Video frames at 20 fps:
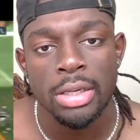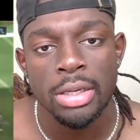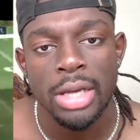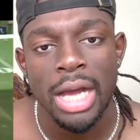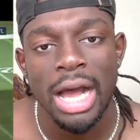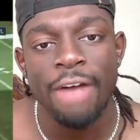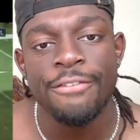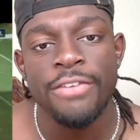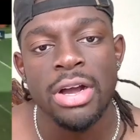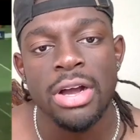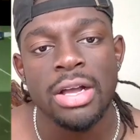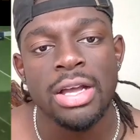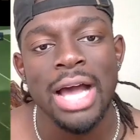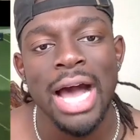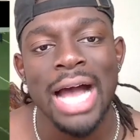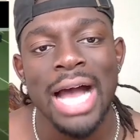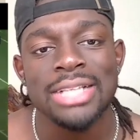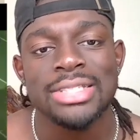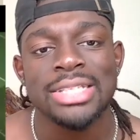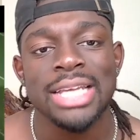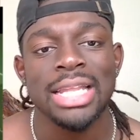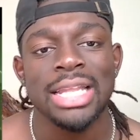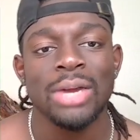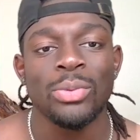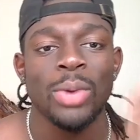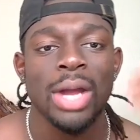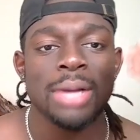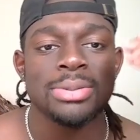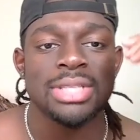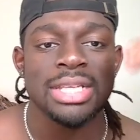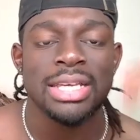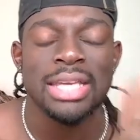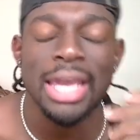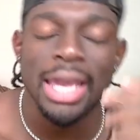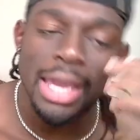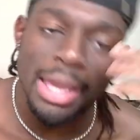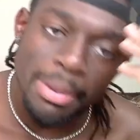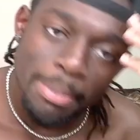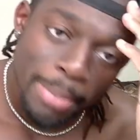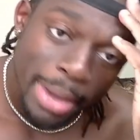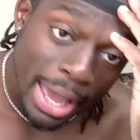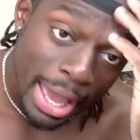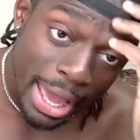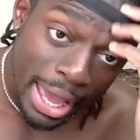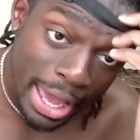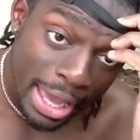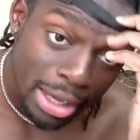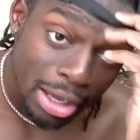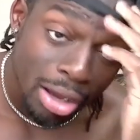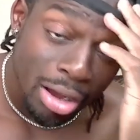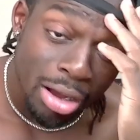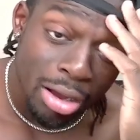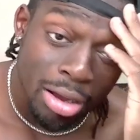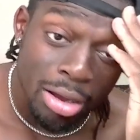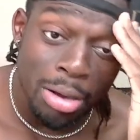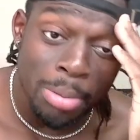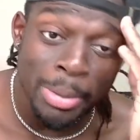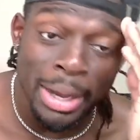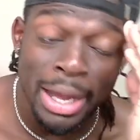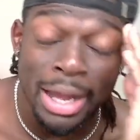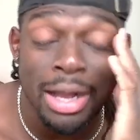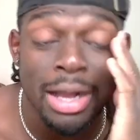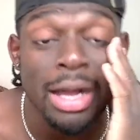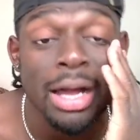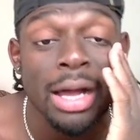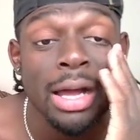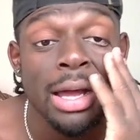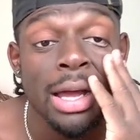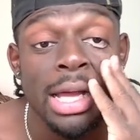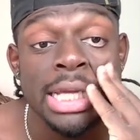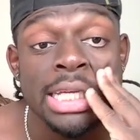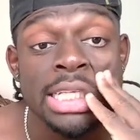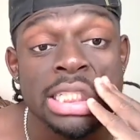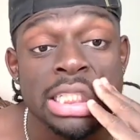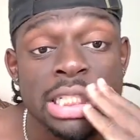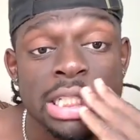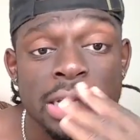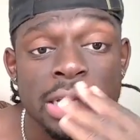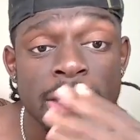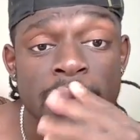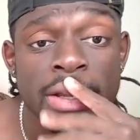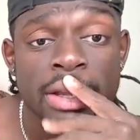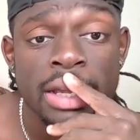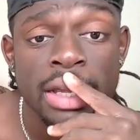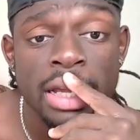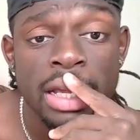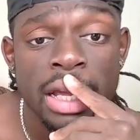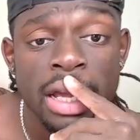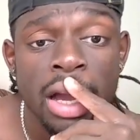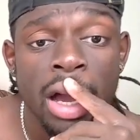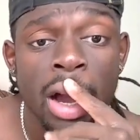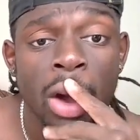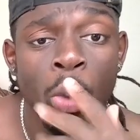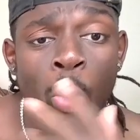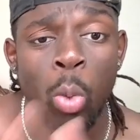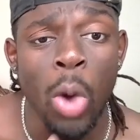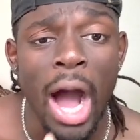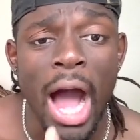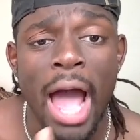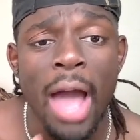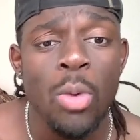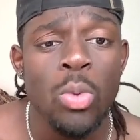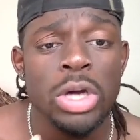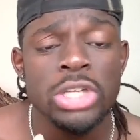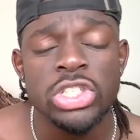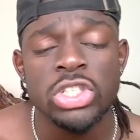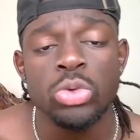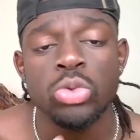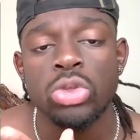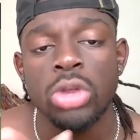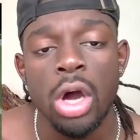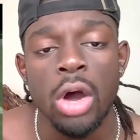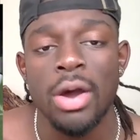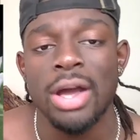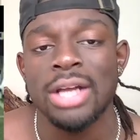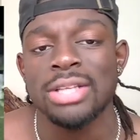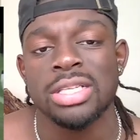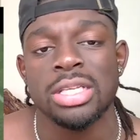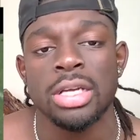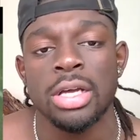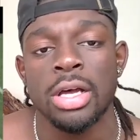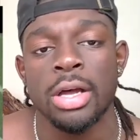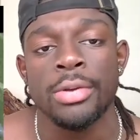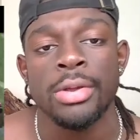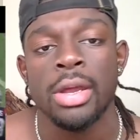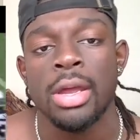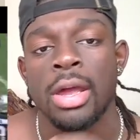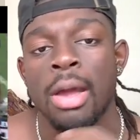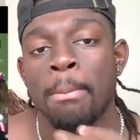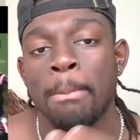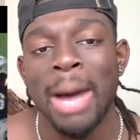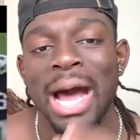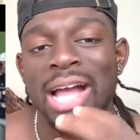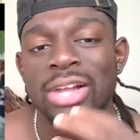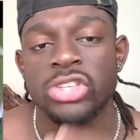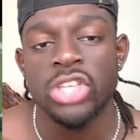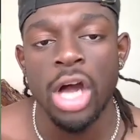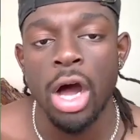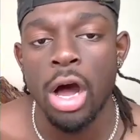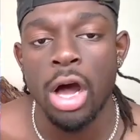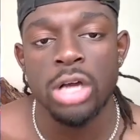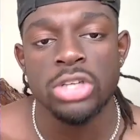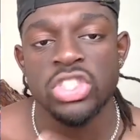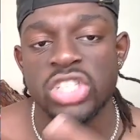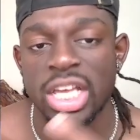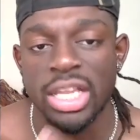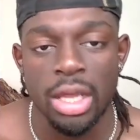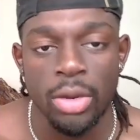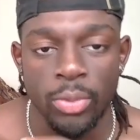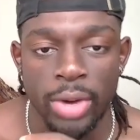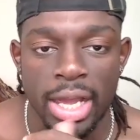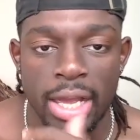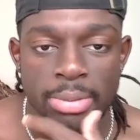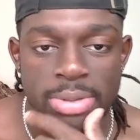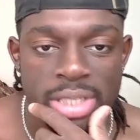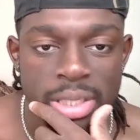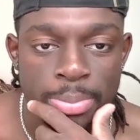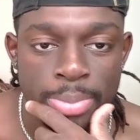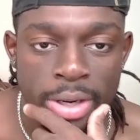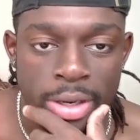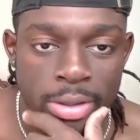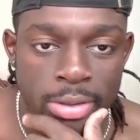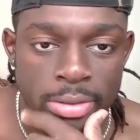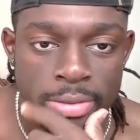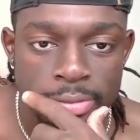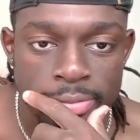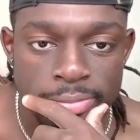I forgot Jalen Ramsey came back. Oh, my gosh. Why would you throw it to my dog, Jalen Ramsey, bro?